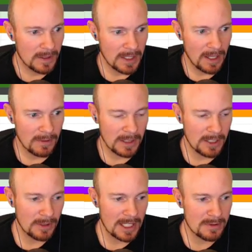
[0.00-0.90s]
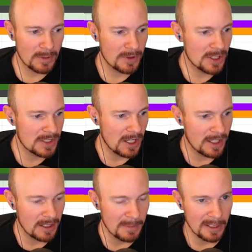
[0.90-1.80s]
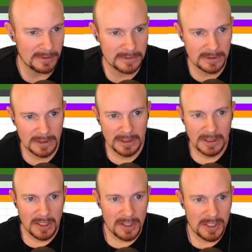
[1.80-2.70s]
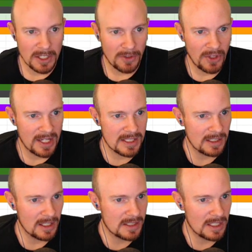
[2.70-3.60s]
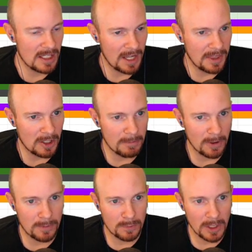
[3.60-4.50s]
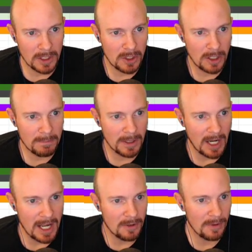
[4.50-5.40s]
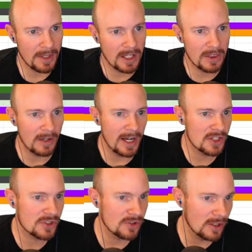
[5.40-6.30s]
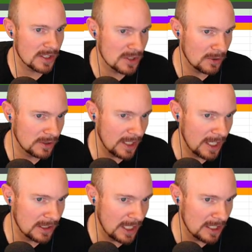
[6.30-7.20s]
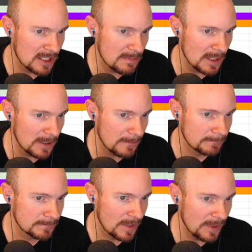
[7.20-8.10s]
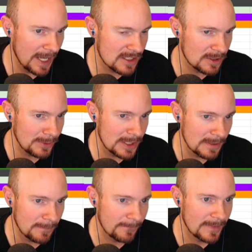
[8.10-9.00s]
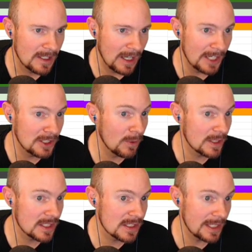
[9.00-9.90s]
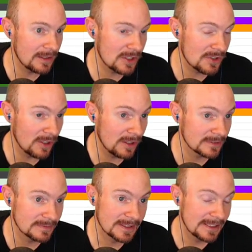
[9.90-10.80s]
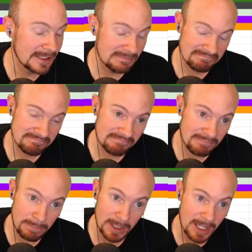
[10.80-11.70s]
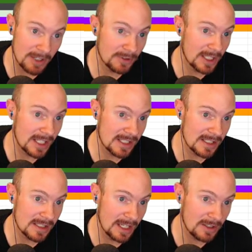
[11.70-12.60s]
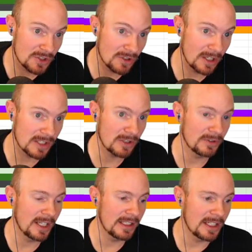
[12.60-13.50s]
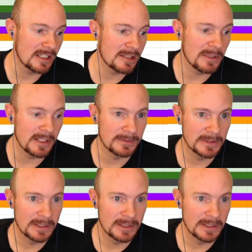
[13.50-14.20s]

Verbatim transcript: Yeah, Laner, that's what we were just talking about. Stealth A and Slug C, I think, are both really good, but I don't think they're as strong as Zoltan A and Lanius B. That's the reason. I know it's insanely strong, but I don't think it's as insanely strong as Zoltan A and Lanius B.